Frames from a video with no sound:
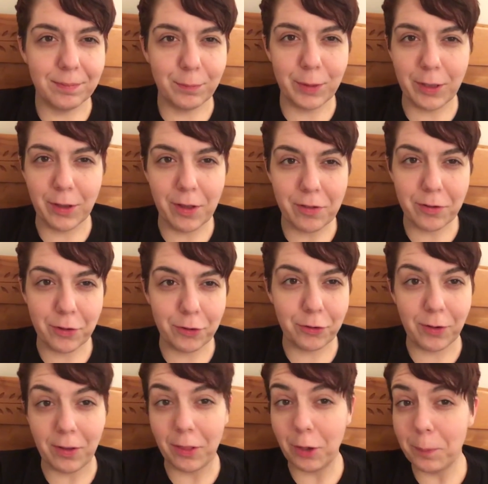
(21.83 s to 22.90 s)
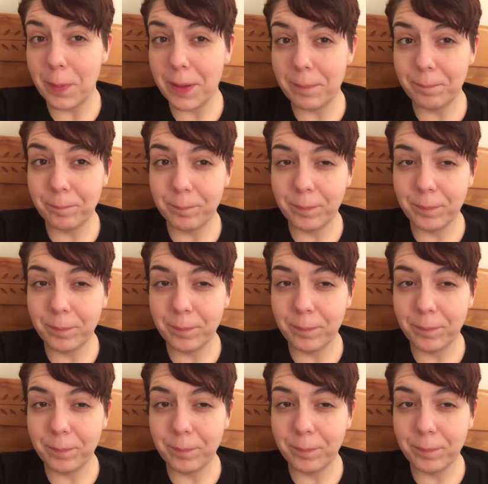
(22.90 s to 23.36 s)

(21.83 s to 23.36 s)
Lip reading: weight loss surgery a little bit.